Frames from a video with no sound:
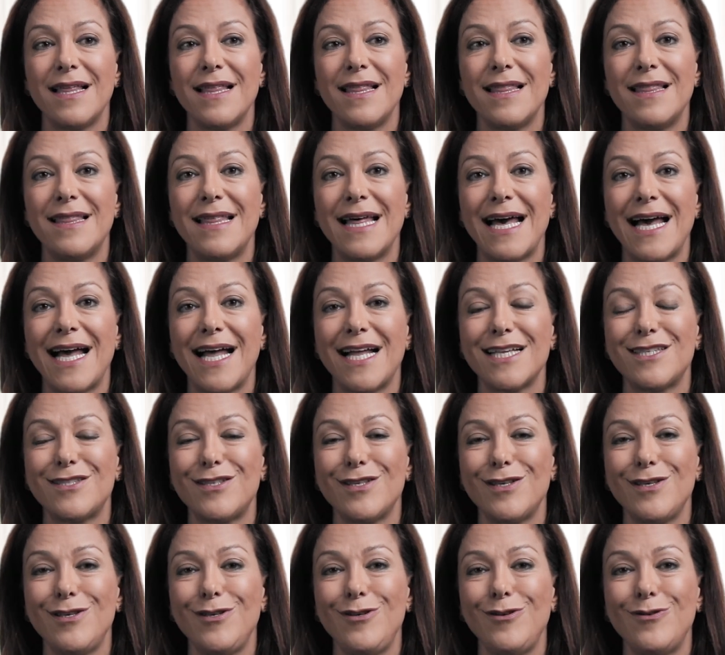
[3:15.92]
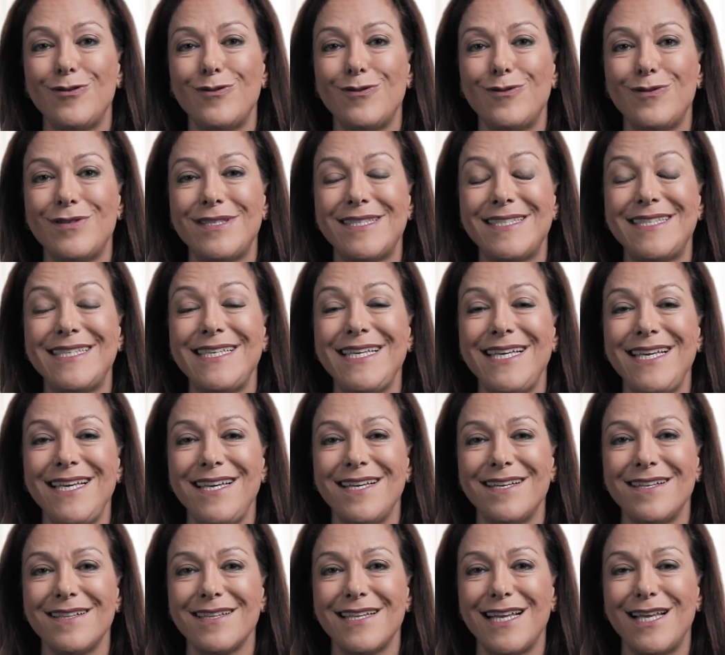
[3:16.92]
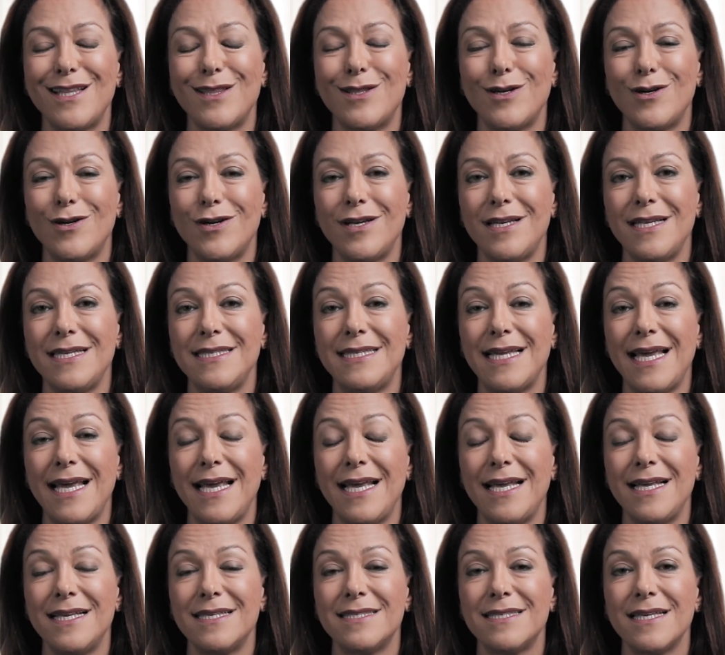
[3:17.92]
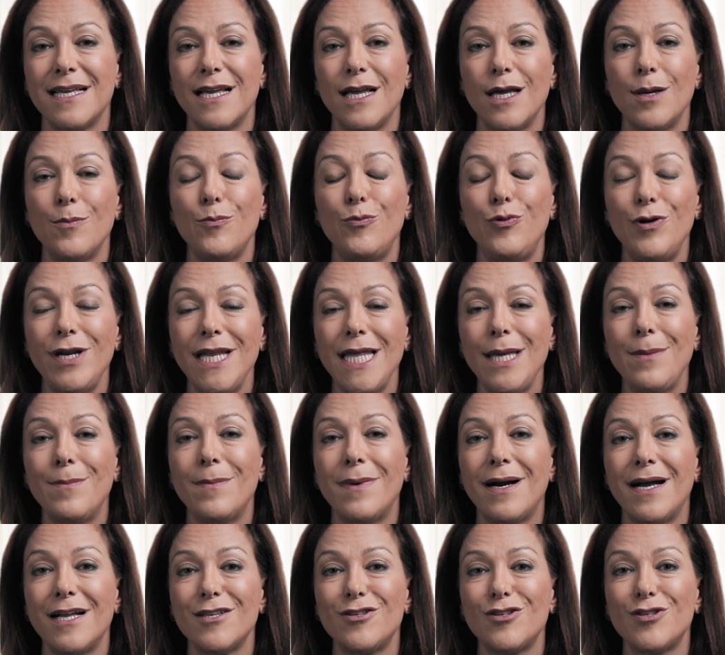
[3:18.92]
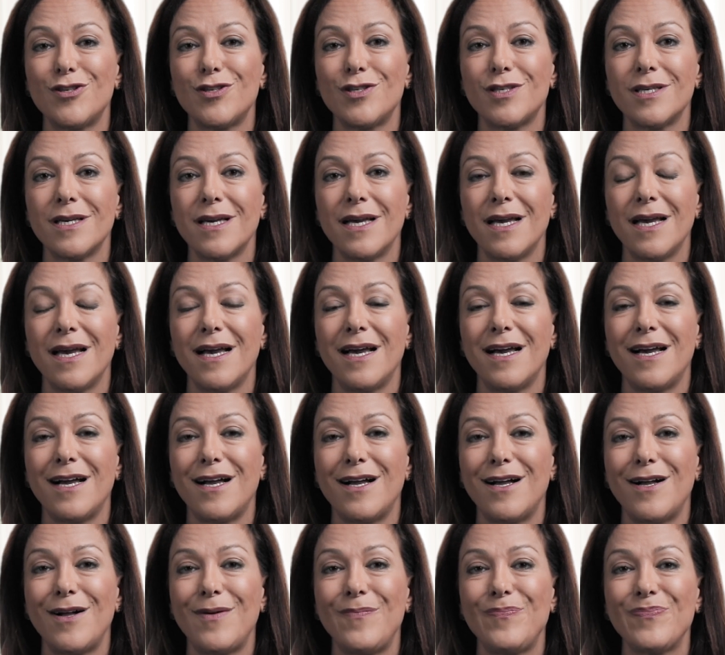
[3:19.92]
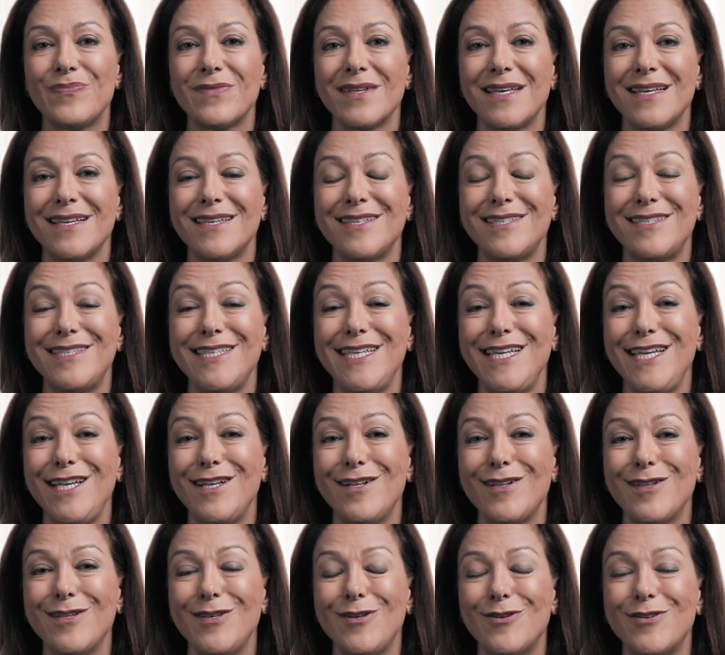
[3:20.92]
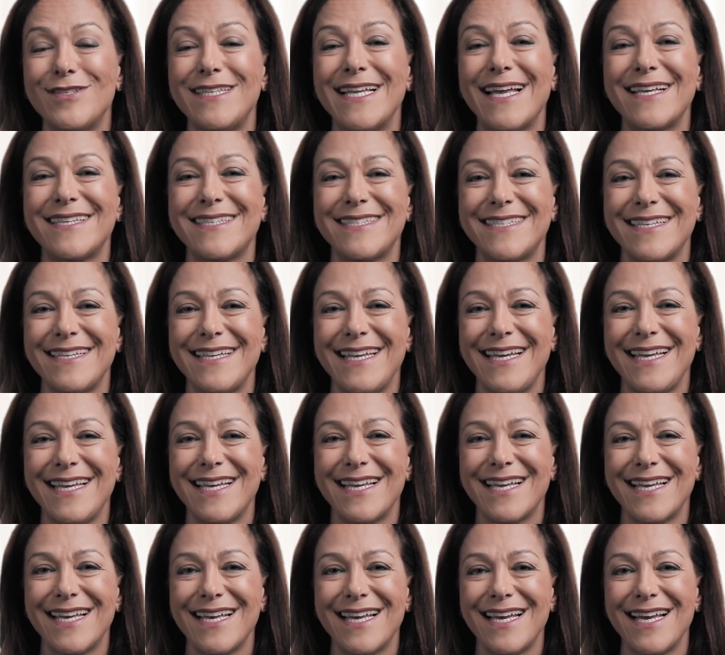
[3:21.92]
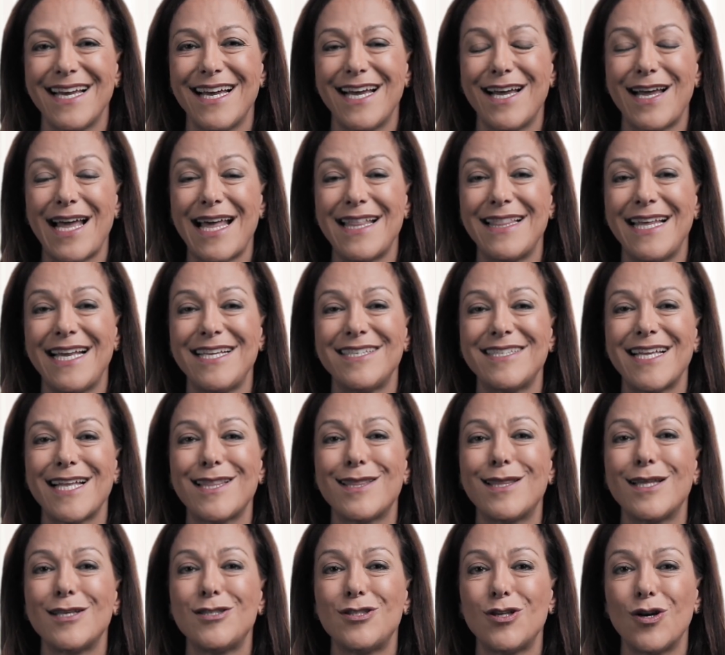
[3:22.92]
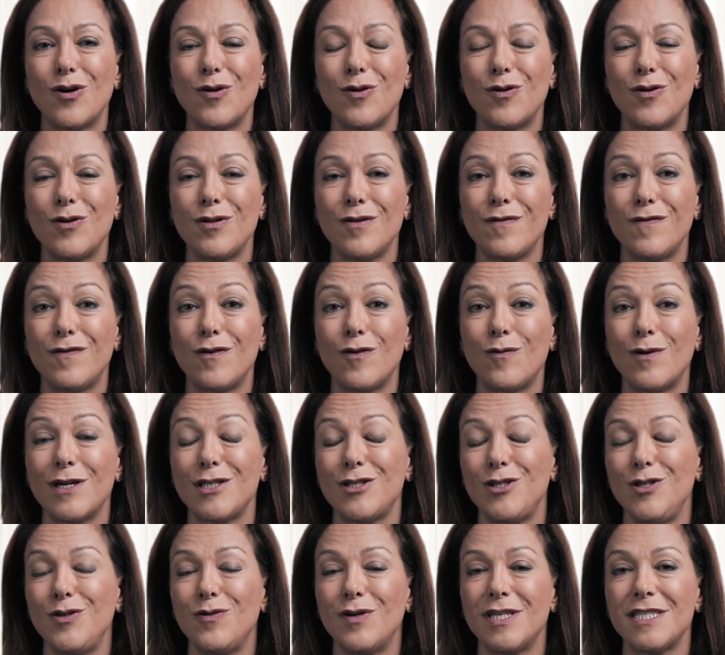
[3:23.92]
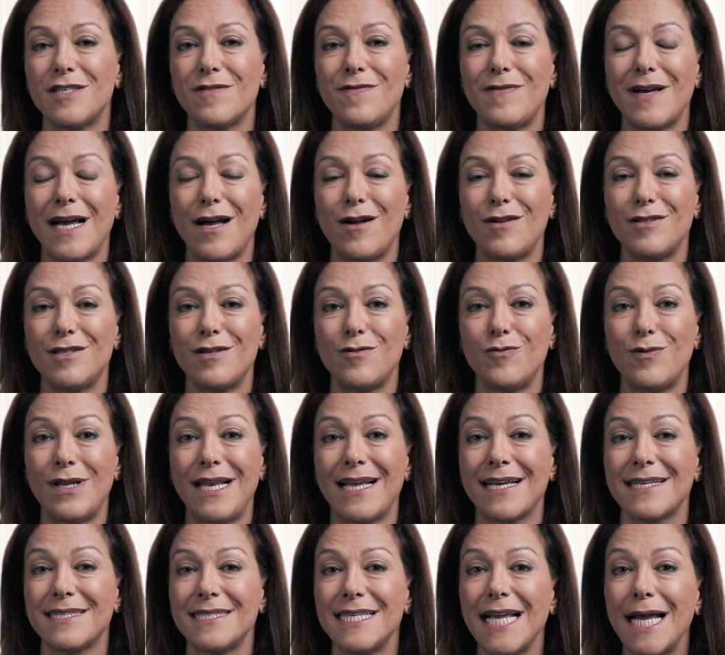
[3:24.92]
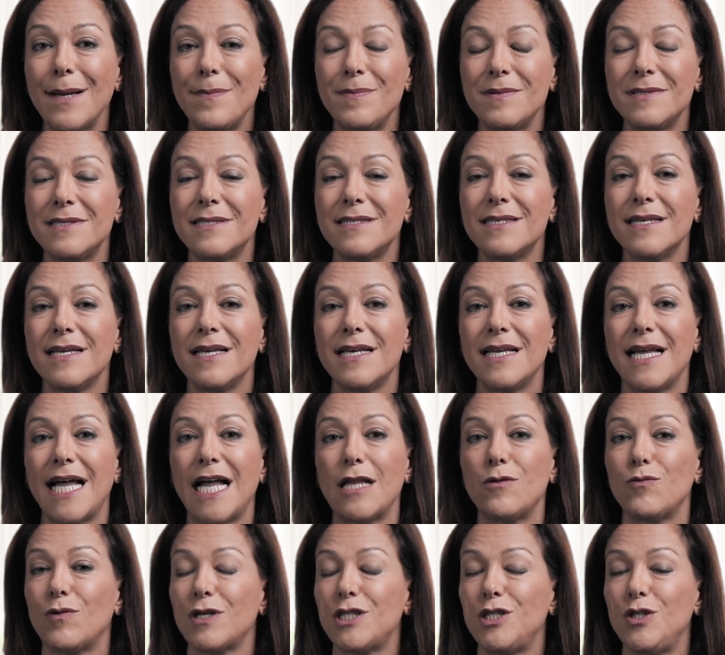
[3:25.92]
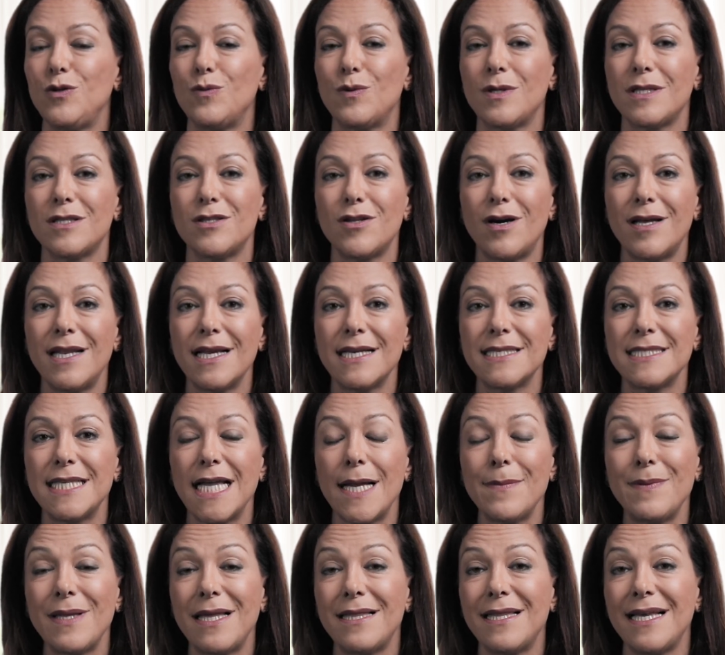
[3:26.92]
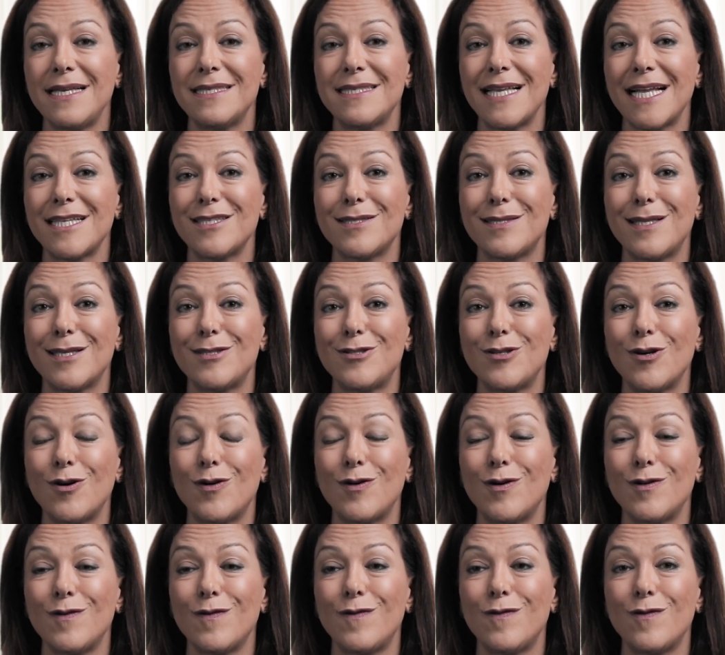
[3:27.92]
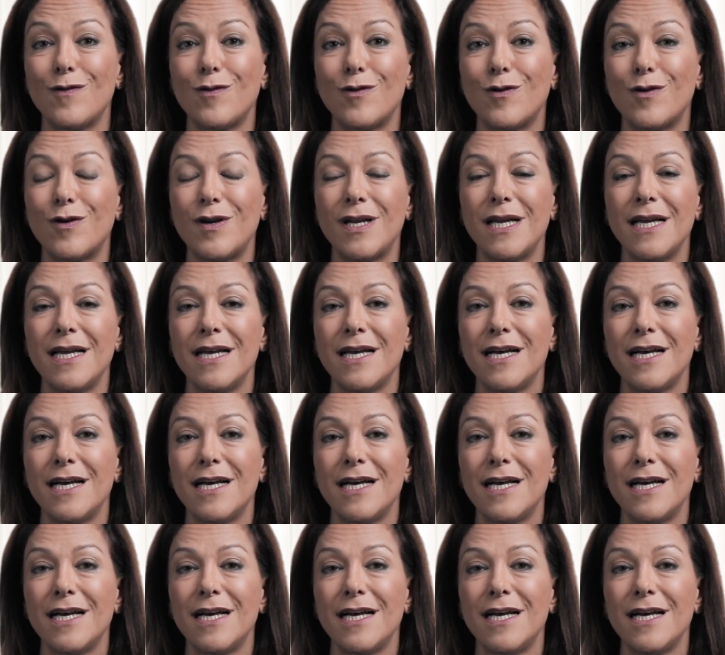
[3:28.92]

that you seal in the early days pretty much seal your destiny, and they set the tone for what you as a founder will accept and what you will not accept, and they set the tone for